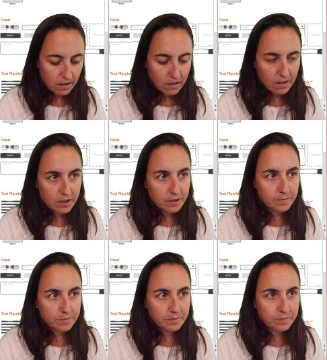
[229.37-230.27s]

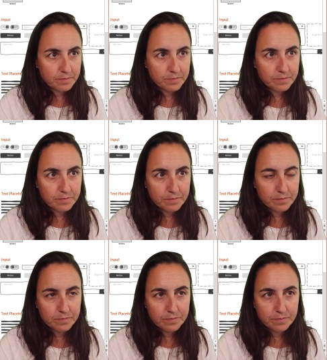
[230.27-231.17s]

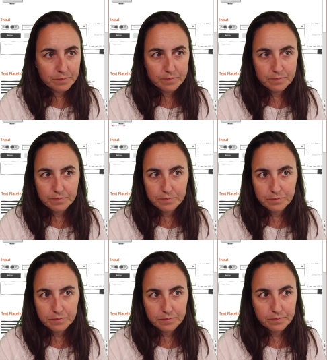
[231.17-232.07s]

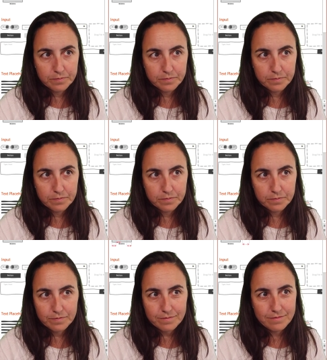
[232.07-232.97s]

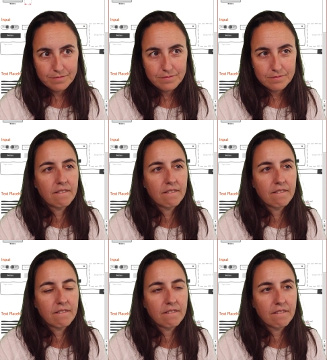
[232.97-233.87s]

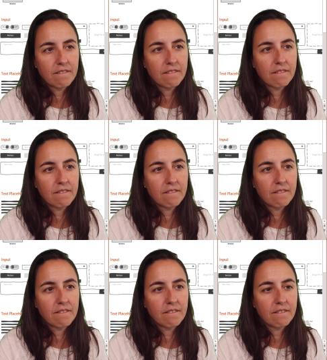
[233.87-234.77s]

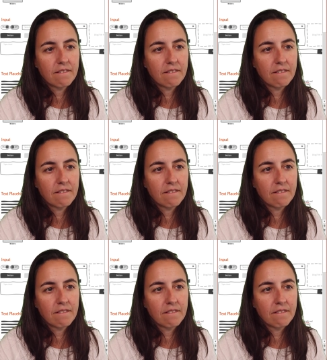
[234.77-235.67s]
No one is speaking in this clip.